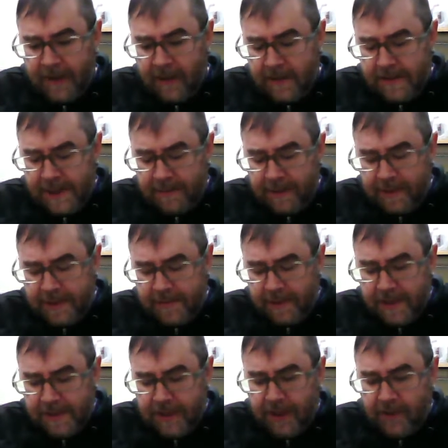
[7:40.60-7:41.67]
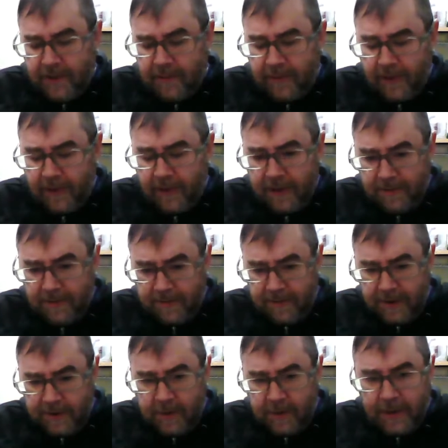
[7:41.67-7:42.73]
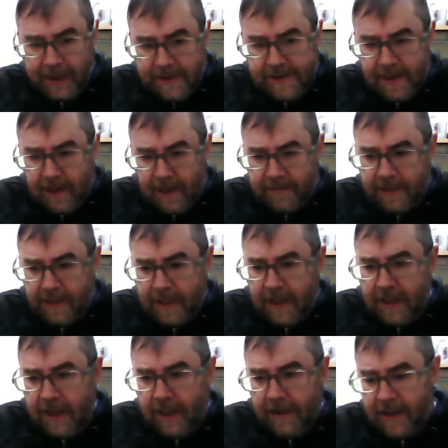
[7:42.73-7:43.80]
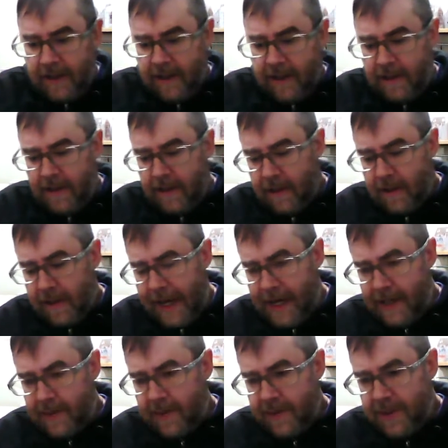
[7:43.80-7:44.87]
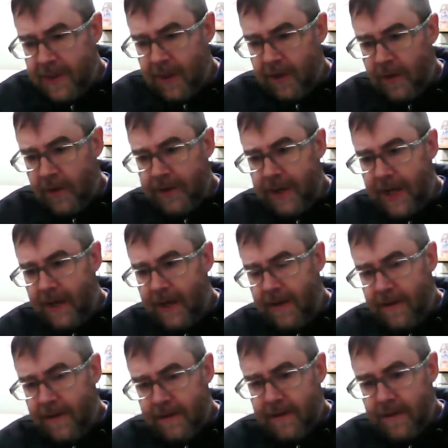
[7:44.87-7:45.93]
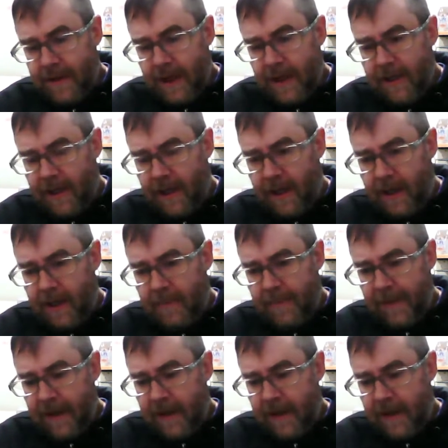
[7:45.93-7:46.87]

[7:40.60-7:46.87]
C++ code for the coin itself, and then Ash was going to look at the